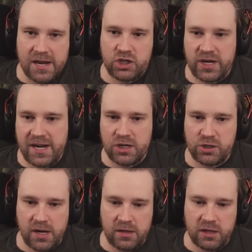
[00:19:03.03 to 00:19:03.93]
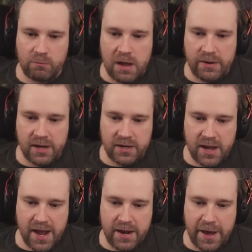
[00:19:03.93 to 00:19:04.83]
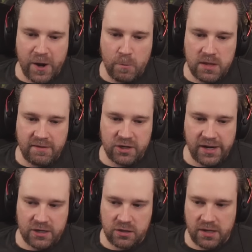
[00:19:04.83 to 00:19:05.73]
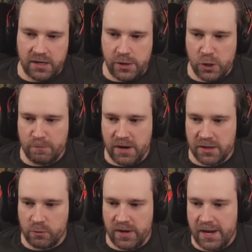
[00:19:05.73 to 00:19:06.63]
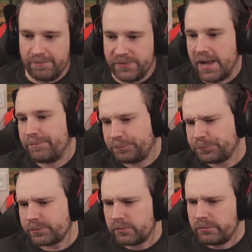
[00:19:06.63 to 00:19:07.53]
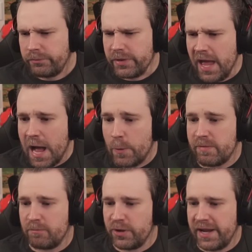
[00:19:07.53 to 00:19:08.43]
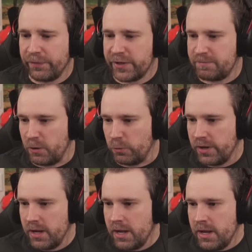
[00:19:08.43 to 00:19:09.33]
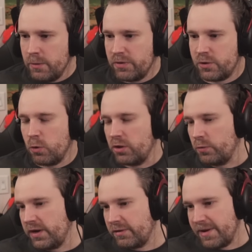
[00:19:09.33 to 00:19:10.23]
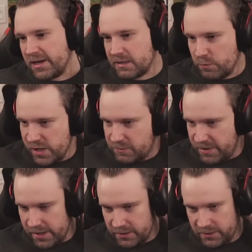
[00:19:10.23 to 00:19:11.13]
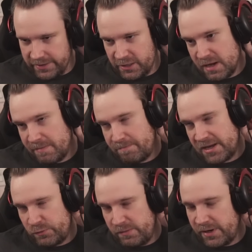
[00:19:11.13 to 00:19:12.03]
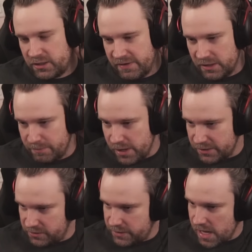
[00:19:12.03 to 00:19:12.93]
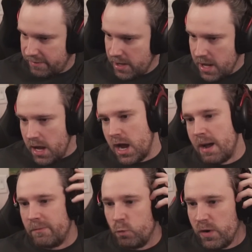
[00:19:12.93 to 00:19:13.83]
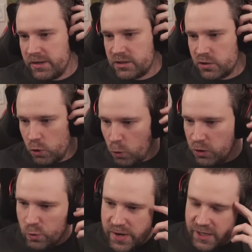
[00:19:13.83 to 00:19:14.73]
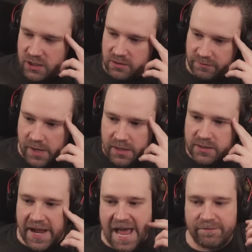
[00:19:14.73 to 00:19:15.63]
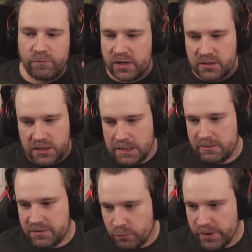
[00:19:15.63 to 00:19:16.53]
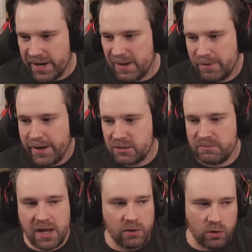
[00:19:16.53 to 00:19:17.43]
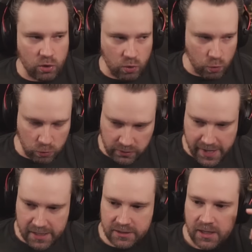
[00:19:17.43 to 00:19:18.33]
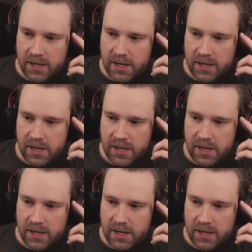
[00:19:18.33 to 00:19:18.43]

changed it in the Wowhead guide. I don't believe I changed the link here, but either way, yeah. We've been playing this build with Cold of the Week for the past couple weeks because of like the bugs and stuff. Once Cold of the Week is fixed, I haven't run Sims for it. It probably doesn't matter a whole lot.